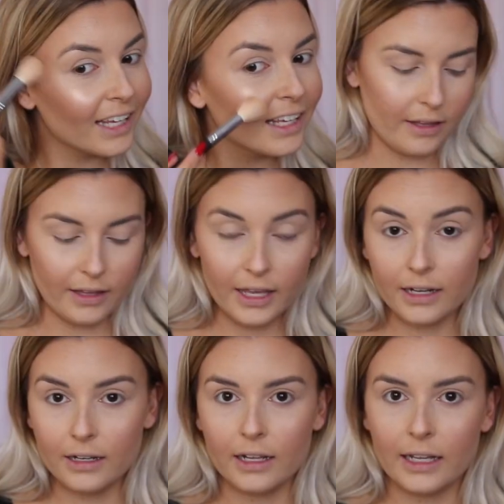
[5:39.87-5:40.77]
And
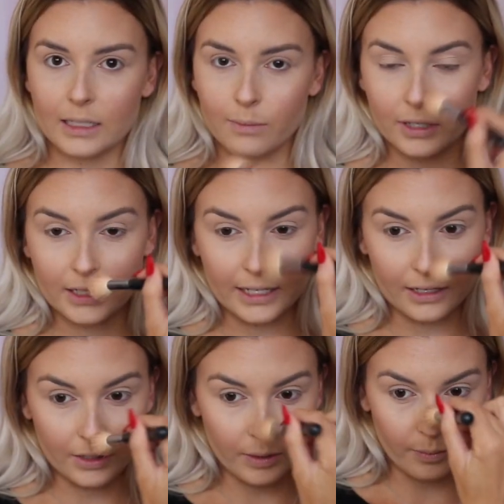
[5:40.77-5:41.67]
then I like to put it
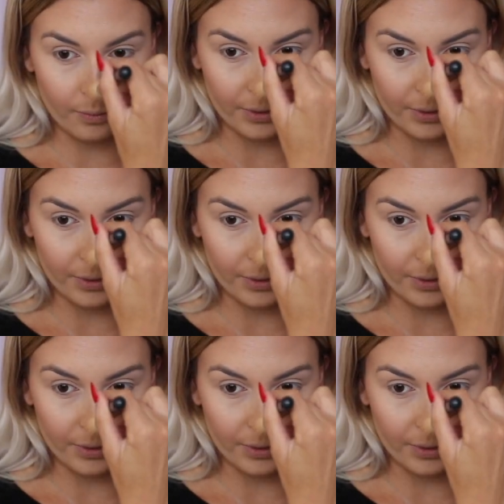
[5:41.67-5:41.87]
down the